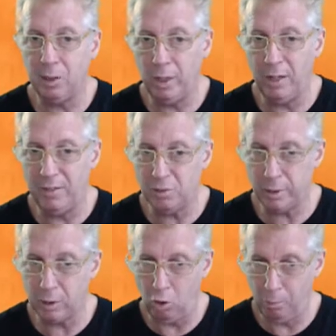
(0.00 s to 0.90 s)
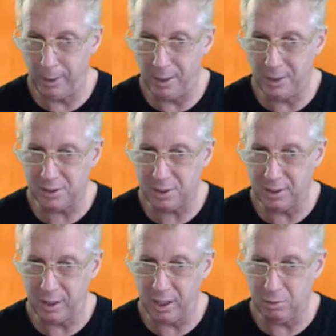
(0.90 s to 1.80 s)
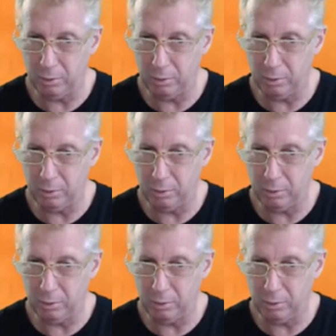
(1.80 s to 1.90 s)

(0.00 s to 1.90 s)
We leave this one opening just in case.